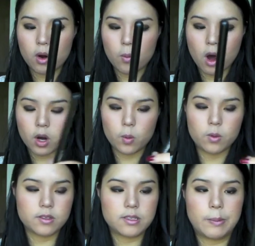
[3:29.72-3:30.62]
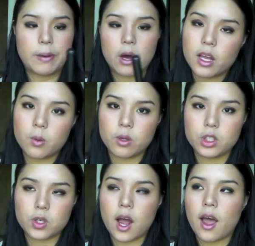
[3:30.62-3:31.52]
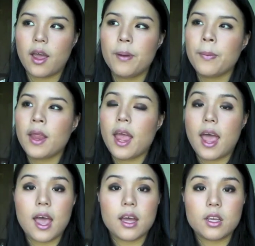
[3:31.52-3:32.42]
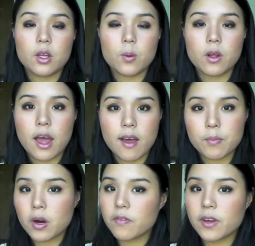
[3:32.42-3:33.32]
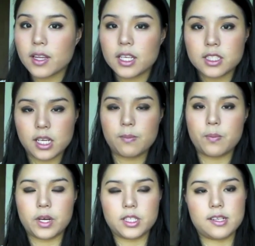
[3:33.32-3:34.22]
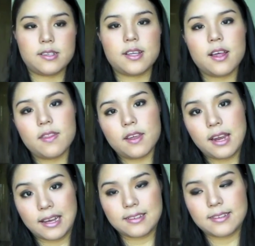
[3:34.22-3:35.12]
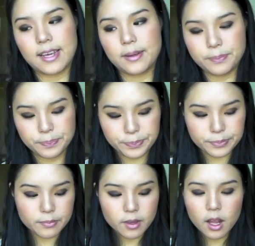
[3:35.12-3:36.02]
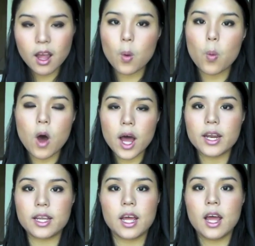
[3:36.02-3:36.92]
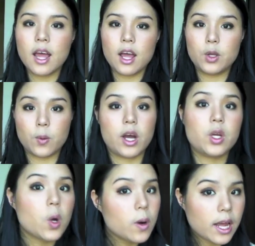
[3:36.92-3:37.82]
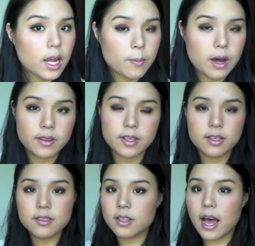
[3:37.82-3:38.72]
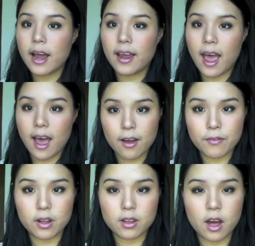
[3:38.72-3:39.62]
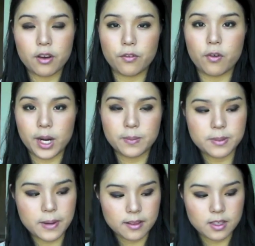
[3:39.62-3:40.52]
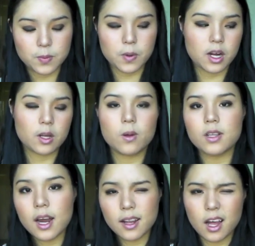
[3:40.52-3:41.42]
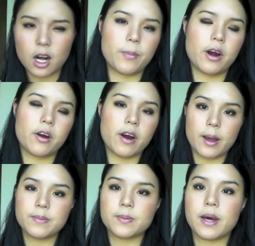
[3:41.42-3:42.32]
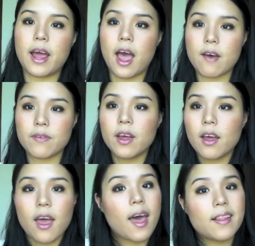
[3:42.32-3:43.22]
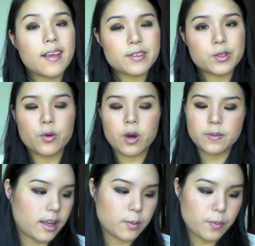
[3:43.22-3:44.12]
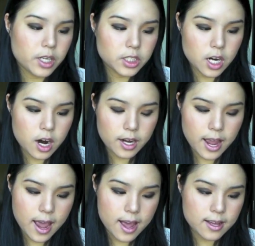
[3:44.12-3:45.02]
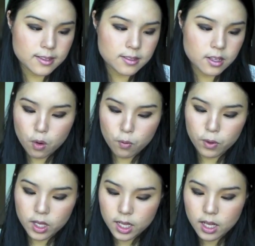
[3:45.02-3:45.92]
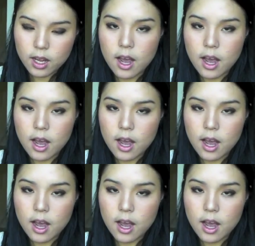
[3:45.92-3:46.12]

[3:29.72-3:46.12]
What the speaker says: the water will seep out and it will dry, and you will have perfectly shaped brushes the next day. What do I don't like about this? I have a lot of gripes about this product. Well, not a lot of gripes, but I have at least two gripes. The brush guard has really